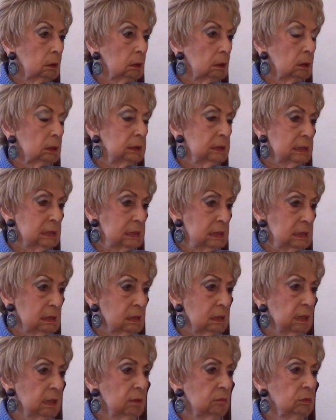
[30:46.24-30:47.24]

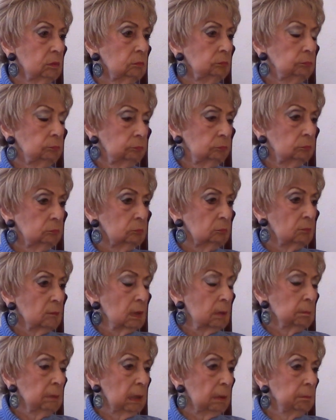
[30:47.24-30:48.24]
67.
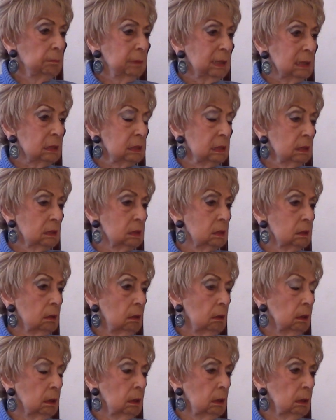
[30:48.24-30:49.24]
But busing
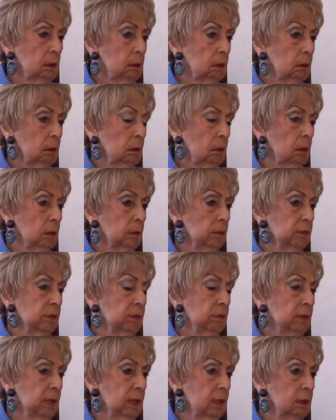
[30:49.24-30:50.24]
started a little earlier
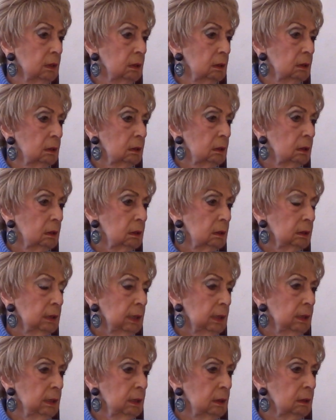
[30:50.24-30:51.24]
than that,
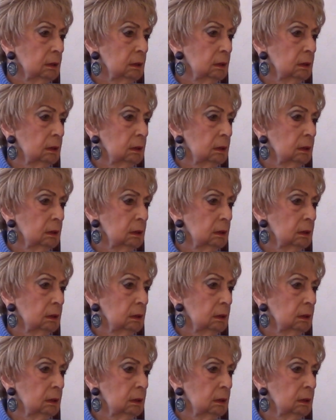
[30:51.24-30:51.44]
didn't it?